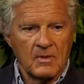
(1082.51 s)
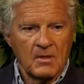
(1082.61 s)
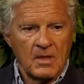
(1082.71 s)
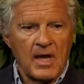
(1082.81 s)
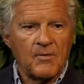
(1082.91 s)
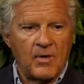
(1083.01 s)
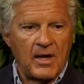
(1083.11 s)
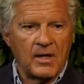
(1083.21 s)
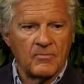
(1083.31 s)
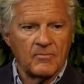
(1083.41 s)

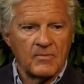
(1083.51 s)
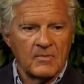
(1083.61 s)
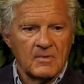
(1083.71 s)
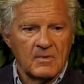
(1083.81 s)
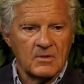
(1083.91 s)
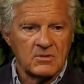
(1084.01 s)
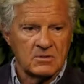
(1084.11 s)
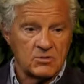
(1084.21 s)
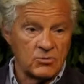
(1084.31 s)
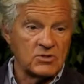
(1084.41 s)
highway. It's
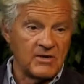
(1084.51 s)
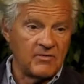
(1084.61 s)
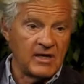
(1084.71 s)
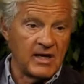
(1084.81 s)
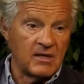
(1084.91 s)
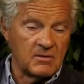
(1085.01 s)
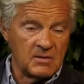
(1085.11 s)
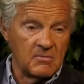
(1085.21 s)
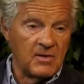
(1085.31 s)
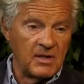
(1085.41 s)

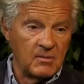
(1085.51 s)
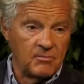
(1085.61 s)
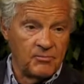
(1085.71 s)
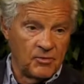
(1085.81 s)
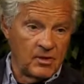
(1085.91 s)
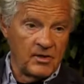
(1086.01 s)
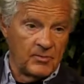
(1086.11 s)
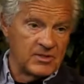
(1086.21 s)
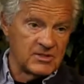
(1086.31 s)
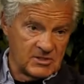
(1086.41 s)
278, the
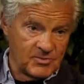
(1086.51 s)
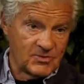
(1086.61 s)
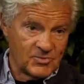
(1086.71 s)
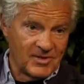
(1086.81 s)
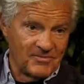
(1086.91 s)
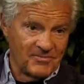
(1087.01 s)
Brooklyn-Queens Expressway.